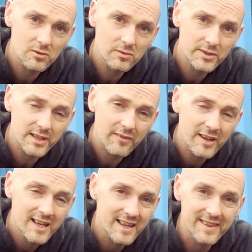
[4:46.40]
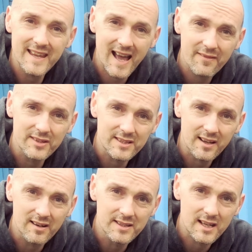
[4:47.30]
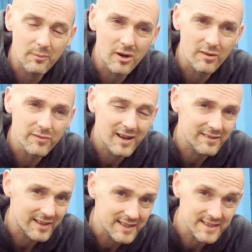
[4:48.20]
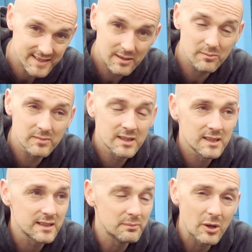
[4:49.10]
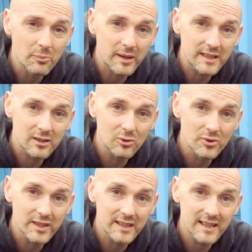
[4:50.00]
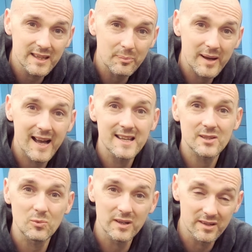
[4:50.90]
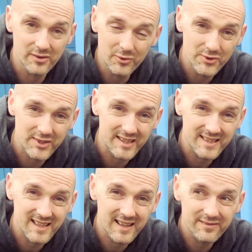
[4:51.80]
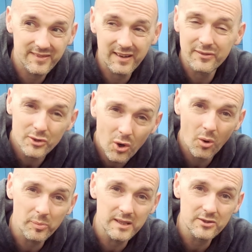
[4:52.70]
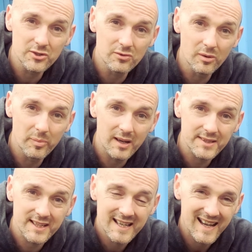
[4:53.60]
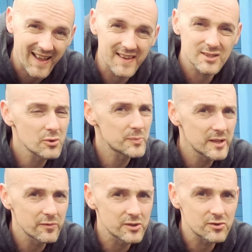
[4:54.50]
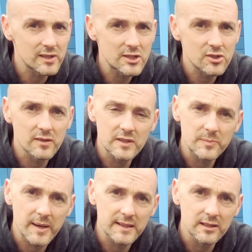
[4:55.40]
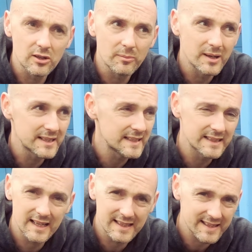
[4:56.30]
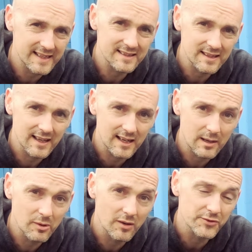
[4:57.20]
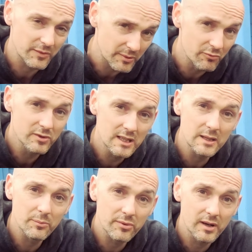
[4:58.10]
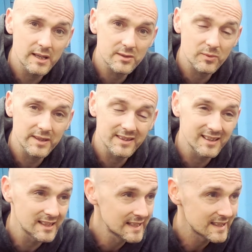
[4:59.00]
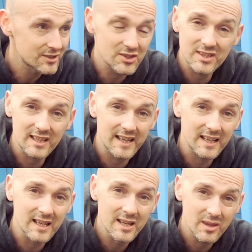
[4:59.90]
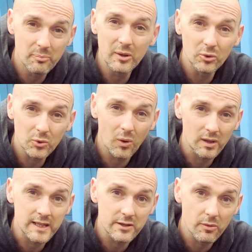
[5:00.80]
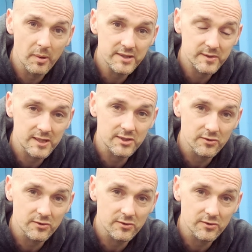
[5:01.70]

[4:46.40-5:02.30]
logo and stuff. They haven't started to come off. I've had some mountain bike clothing in the past where those things have not been too robust, and that's always been a frustration if you spend a lot of money and things like that come off. So I've been really impressed with just the kind of the build quality and the robustness